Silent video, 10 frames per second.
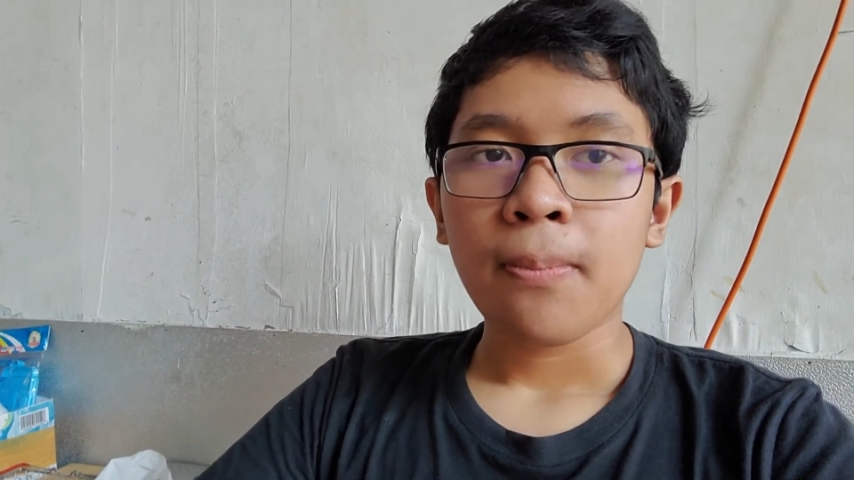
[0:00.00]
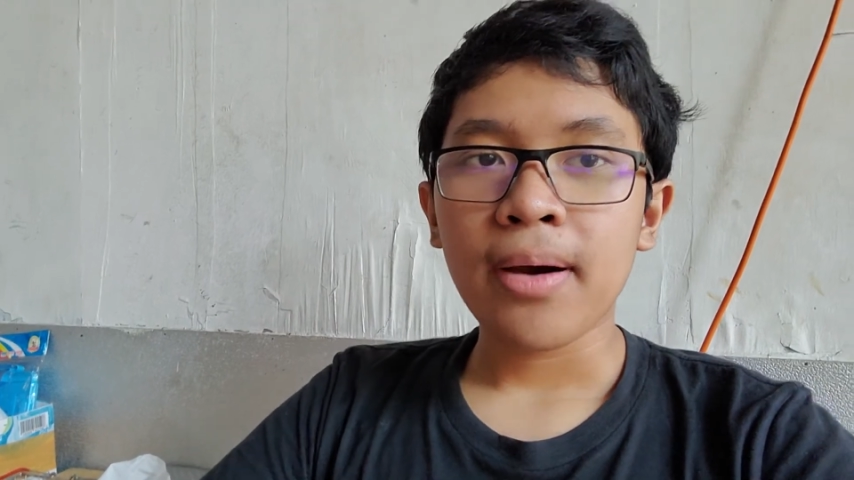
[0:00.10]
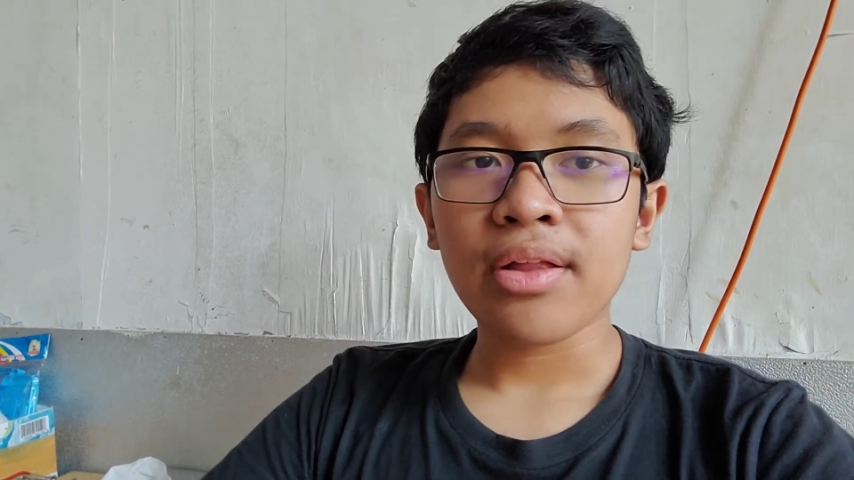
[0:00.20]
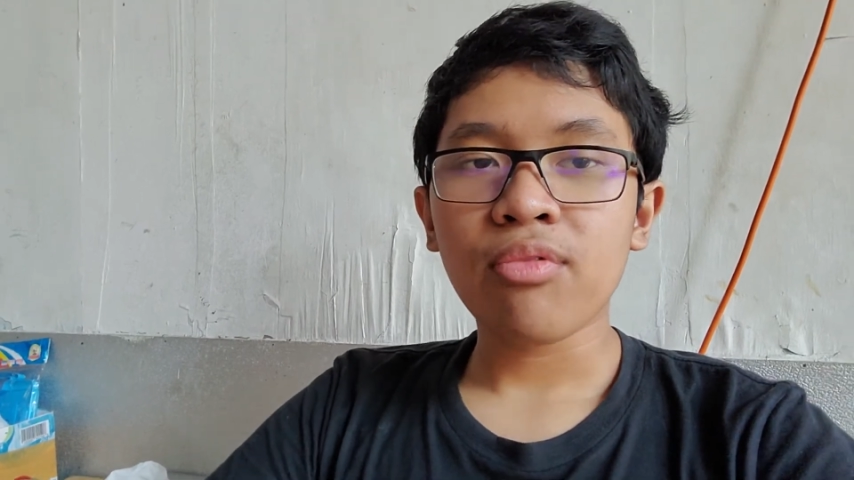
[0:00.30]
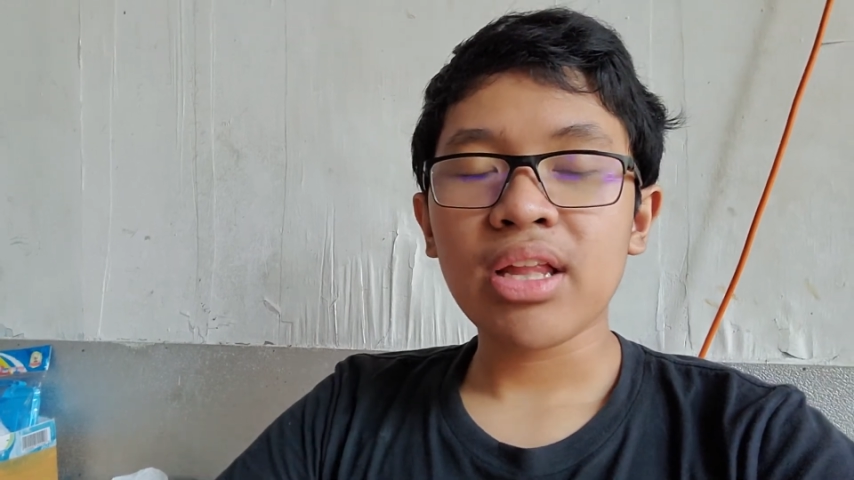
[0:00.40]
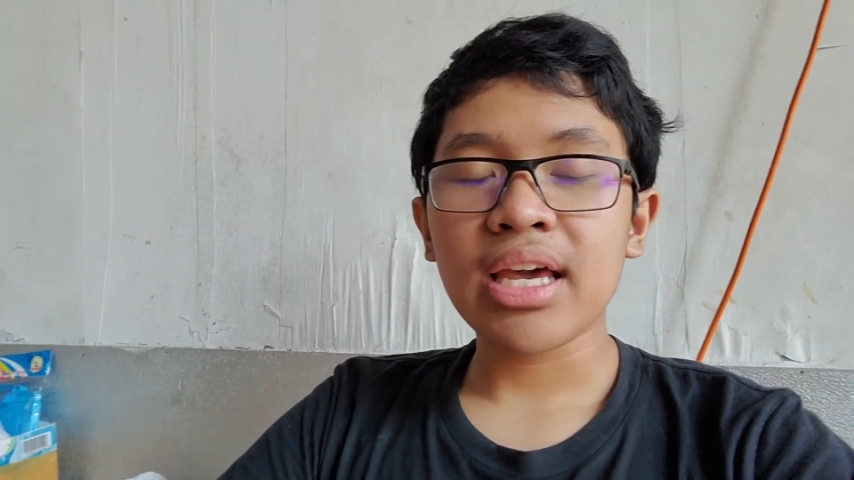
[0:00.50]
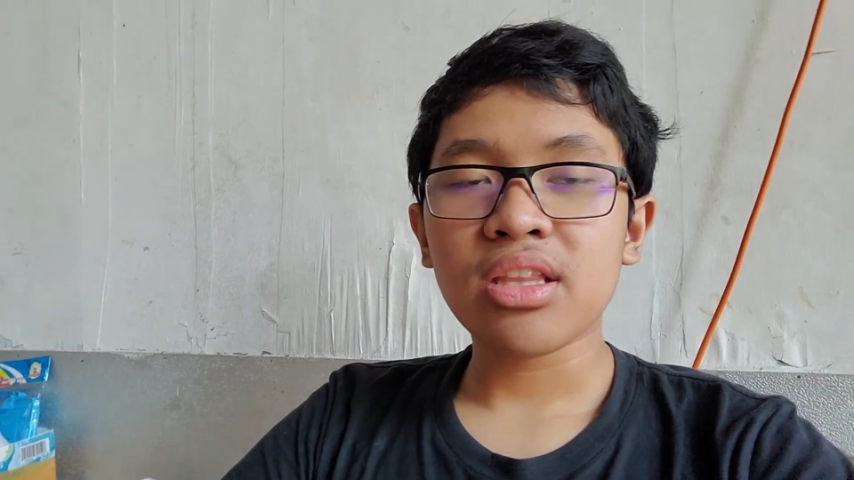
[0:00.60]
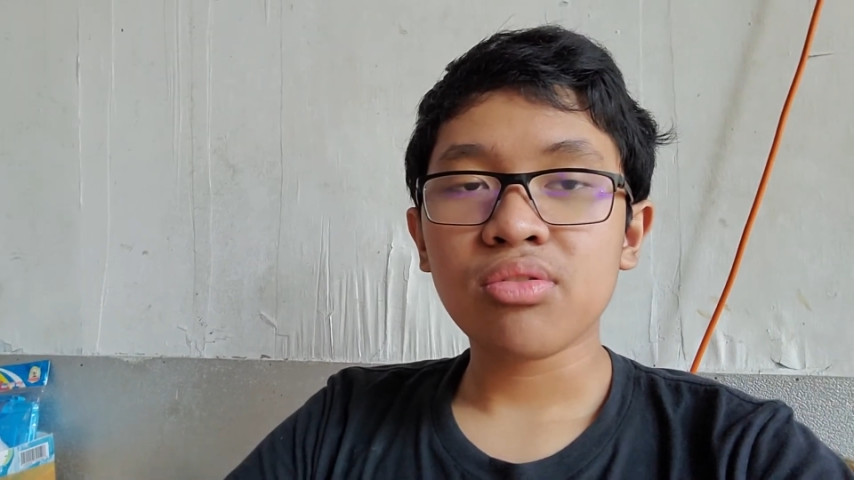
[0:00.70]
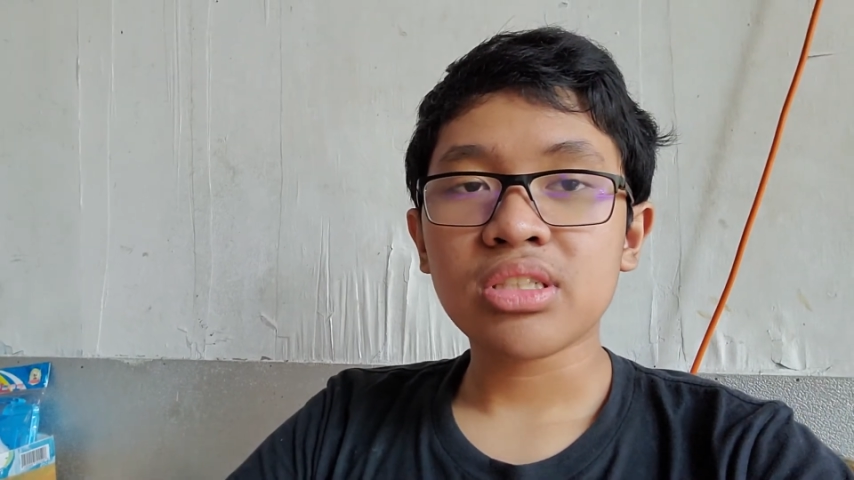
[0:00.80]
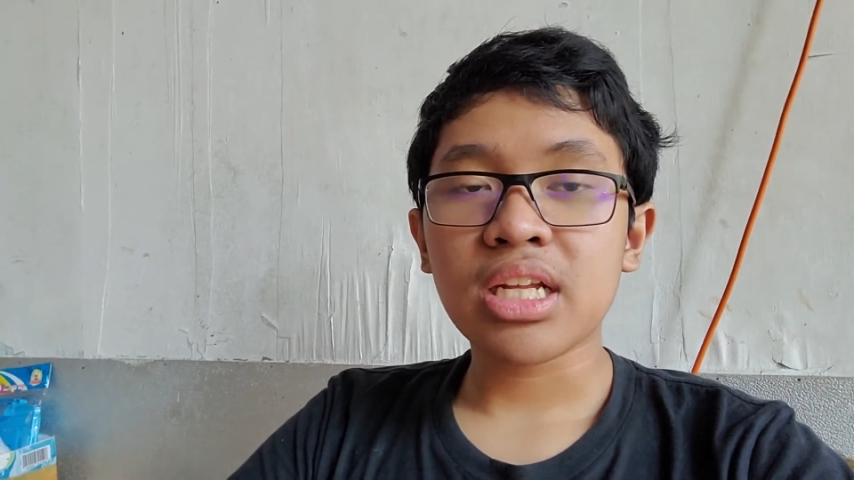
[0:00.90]
But what I
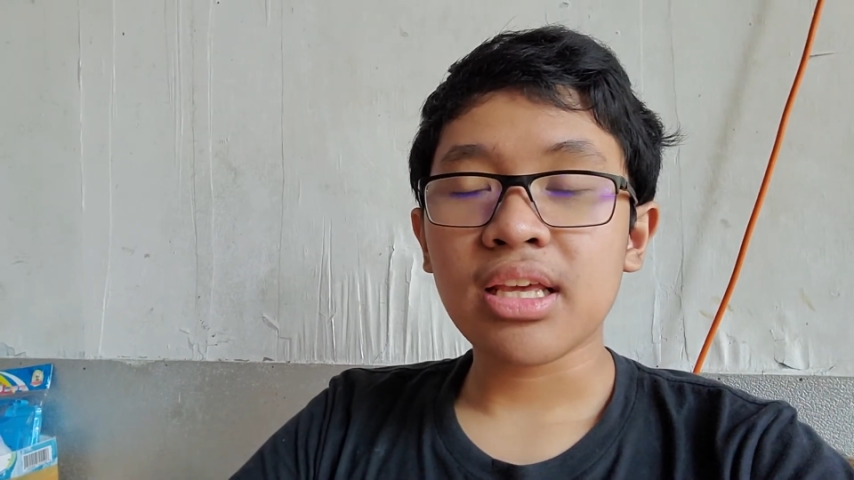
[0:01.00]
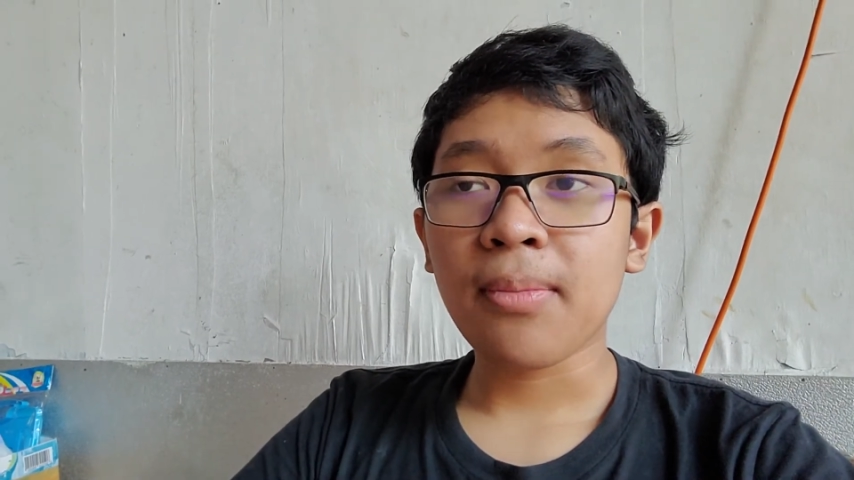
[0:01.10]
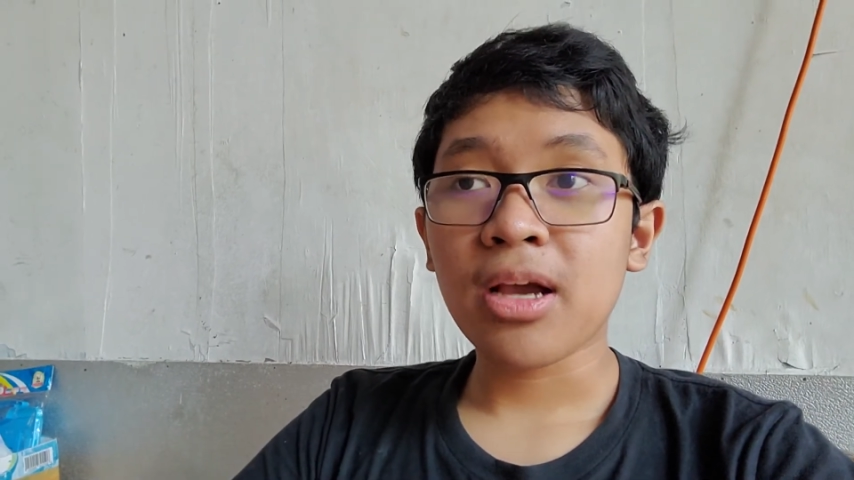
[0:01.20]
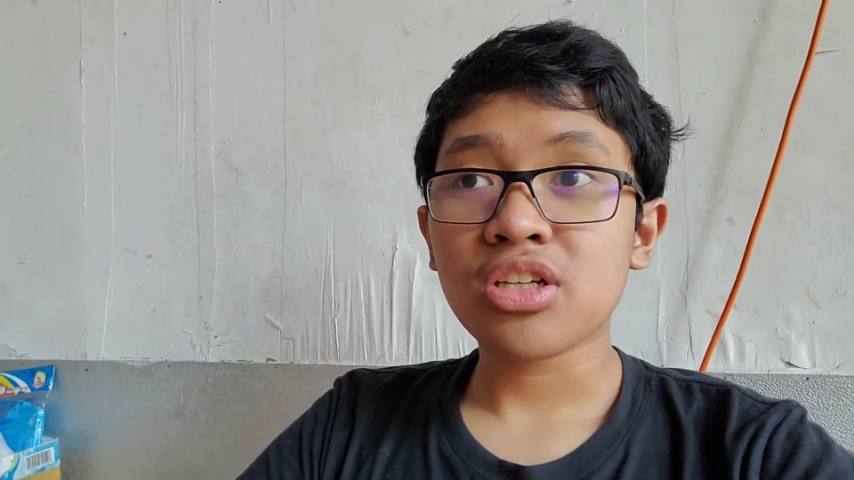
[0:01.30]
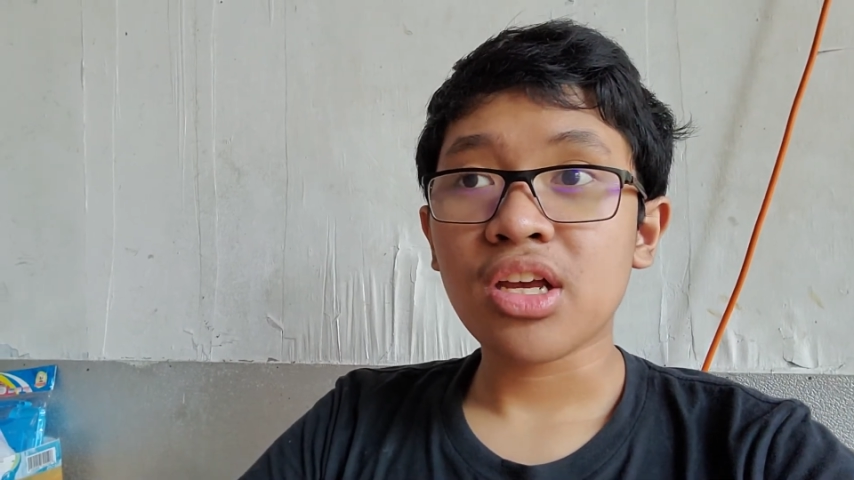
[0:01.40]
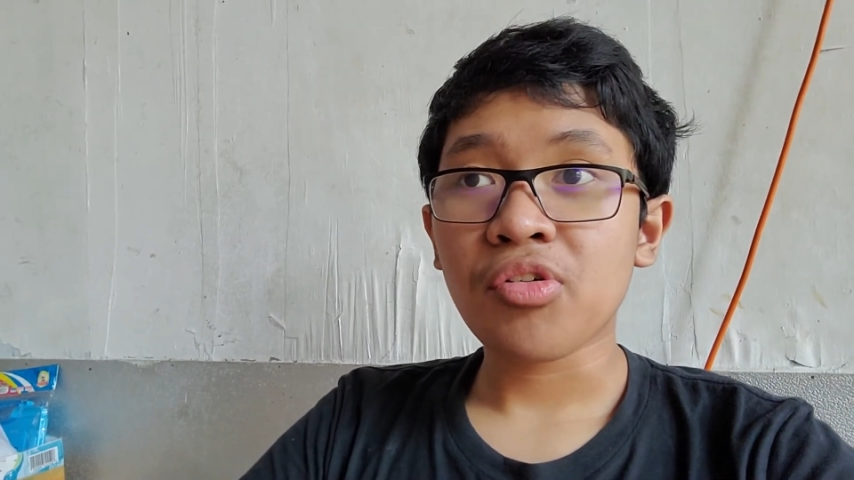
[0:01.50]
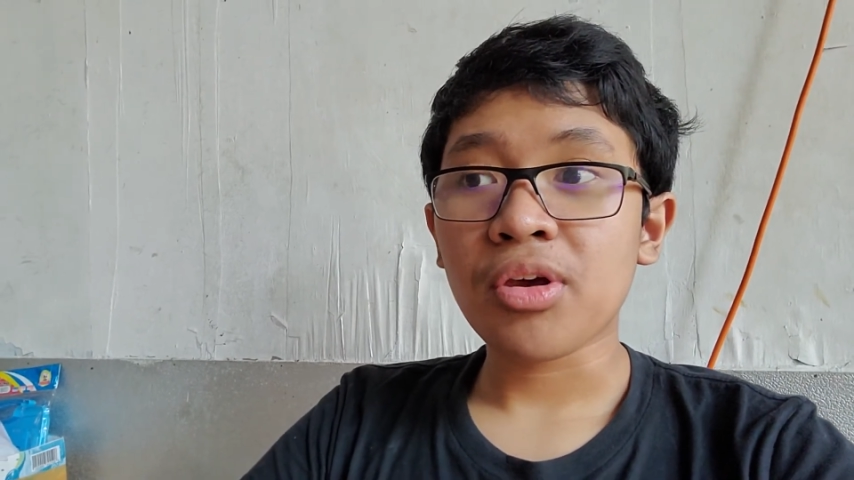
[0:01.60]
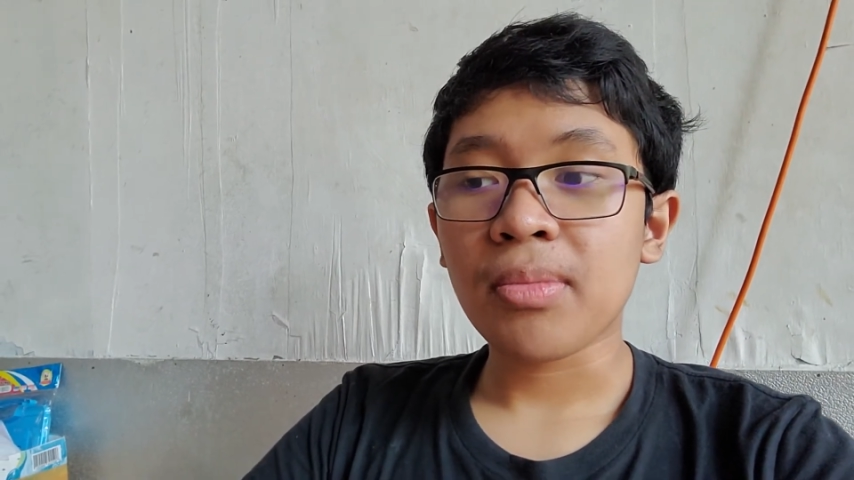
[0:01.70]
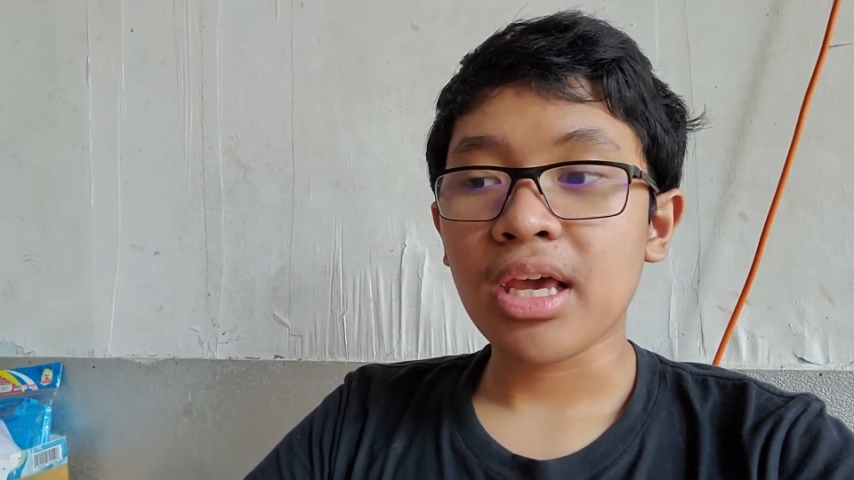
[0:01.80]
know is that the Imaginarium